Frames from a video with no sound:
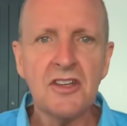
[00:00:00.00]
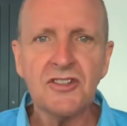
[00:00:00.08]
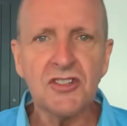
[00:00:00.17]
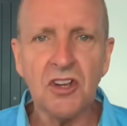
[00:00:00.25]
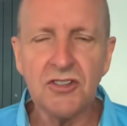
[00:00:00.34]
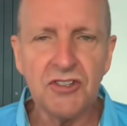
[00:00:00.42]

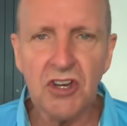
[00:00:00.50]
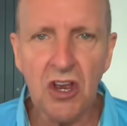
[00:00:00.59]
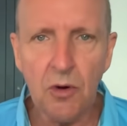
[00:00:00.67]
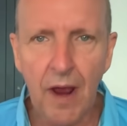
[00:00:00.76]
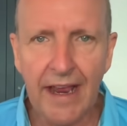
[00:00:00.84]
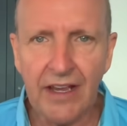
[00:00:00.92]

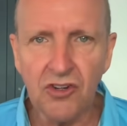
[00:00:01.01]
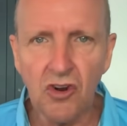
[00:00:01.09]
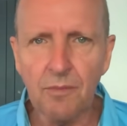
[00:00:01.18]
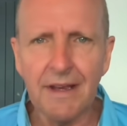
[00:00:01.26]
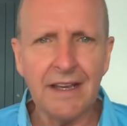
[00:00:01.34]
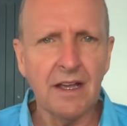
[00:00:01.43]

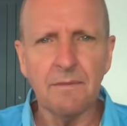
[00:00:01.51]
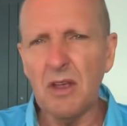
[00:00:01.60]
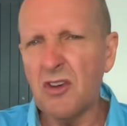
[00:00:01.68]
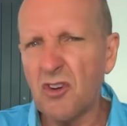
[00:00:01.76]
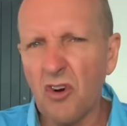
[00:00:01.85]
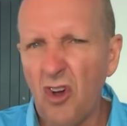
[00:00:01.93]
socio-economic,
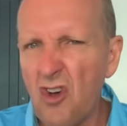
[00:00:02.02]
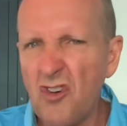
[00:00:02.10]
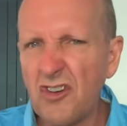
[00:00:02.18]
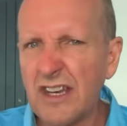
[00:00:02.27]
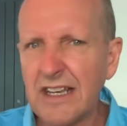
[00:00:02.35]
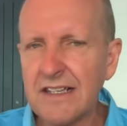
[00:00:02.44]
your
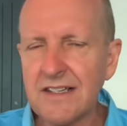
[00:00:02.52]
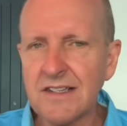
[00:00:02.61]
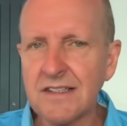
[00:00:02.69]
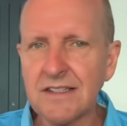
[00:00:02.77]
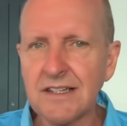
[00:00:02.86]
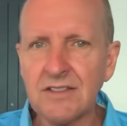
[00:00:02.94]
earnings,
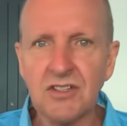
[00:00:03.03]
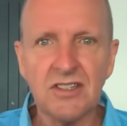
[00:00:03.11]
and